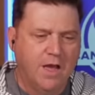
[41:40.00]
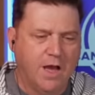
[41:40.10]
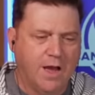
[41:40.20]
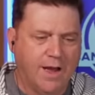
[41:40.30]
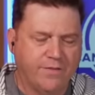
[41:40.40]

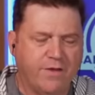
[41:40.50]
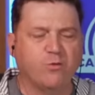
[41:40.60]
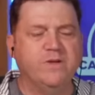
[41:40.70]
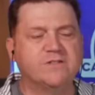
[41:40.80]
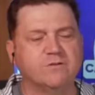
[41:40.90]
The other
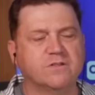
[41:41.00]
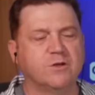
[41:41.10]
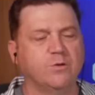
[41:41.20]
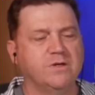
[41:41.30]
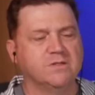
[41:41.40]
Eastern
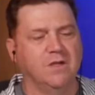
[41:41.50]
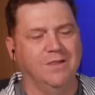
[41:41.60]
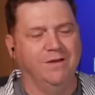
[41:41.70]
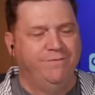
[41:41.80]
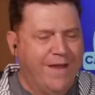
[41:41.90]
Series,
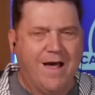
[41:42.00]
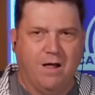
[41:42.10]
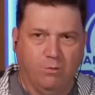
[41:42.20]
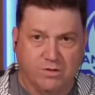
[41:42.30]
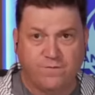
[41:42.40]

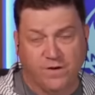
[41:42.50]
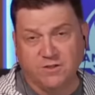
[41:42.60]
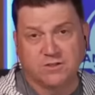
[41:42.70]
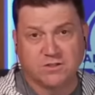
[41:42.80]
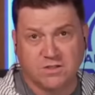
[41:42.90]
Laval, which
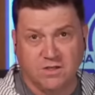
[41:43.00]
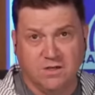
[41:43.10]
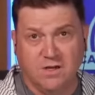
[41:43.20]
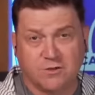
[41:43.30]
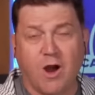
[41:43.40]
finished
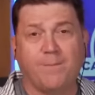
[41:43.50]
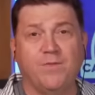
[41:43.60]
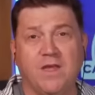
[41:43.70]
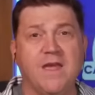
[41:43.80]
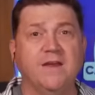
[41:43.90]
atop
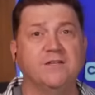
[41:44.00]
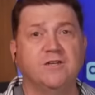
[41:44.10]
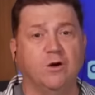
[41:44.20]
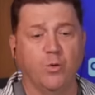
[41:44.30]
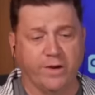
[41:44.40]
the
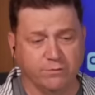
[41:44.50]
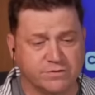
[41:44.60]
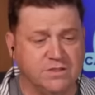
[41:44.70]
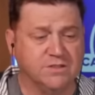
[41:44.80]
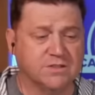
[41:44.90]
AHL regular
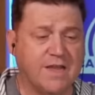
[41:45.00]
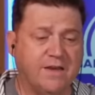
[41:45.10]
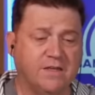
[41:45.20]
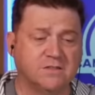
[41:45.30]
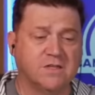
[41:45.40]
season
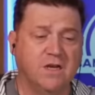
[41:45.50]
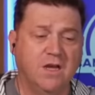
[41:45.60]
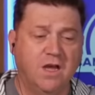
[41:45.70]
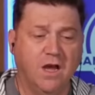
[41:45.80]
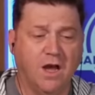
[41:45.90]
standings.
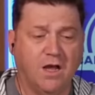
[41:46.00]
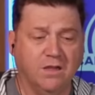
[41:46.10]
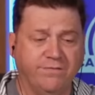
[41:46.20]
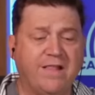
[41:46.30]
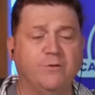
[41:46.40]

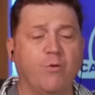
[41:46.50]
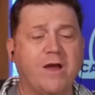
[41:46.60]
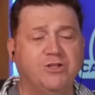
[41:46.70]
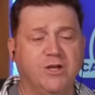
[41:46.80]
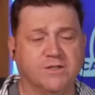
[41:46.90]
Laval and
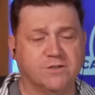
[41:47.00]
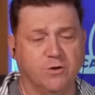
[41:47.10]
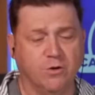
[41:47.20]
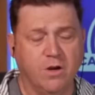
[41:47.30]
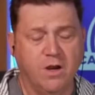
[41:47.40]

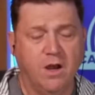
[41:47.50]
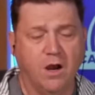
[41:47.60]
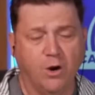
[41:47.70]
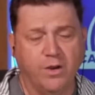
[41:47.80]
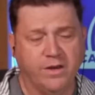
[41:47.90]
Rochester
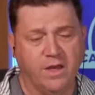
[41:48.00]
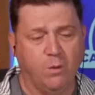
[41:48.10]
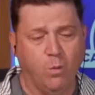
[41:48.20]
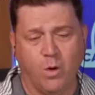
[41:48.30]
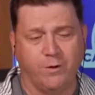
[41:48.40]
are in a
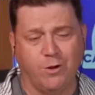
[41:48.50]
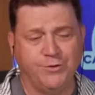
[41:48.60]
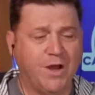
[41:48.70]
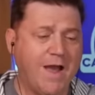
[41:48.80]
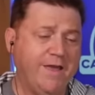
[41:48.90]
1-1
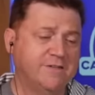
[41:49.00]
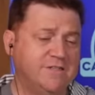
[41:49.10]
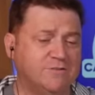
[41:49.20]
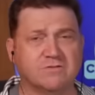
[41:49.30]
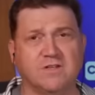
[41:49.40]
tie. And it's
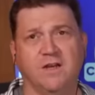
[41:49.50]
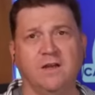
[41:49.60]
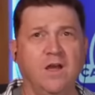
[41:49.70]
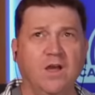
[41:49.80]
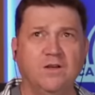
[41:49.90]

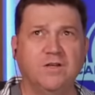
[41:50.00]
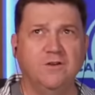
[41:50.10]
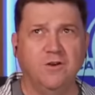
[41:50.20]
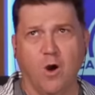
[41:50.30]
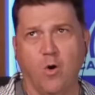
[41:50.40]
interesting to
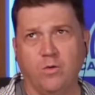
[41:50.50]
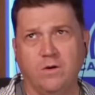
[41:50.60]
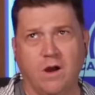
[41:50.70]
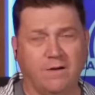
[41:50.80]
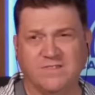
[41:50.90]
note,
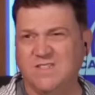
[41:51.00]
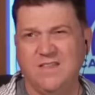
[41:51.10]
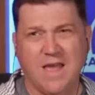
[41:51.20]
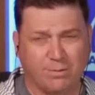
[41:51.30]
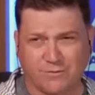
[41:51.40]
obviously,
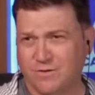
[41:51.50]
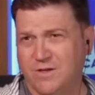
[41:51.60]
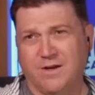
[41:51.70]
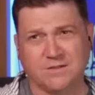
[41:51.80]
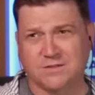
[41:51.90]
the Abbotsford
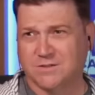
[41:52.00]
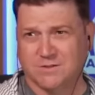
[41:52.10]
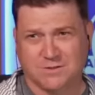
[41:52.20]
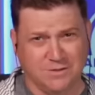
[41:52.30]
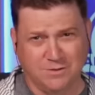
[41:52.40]

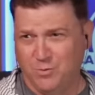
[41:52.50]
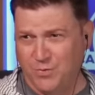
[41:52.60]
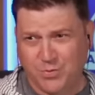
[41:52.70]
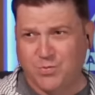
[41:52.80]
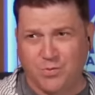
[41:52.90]
Canucks with
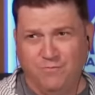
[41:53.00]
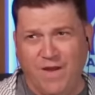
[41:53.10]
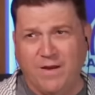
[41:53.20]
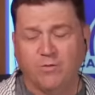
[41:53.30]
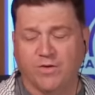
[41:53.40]

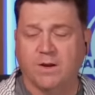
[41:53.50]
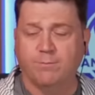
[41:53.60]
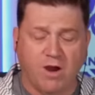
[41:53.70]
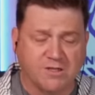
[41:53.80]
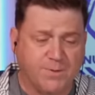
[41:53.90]
Vancouver Canuck
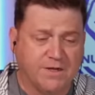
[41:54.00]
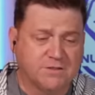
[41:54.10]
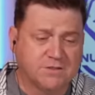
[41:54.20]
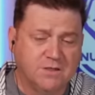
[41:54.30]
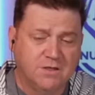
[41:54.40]
prospects.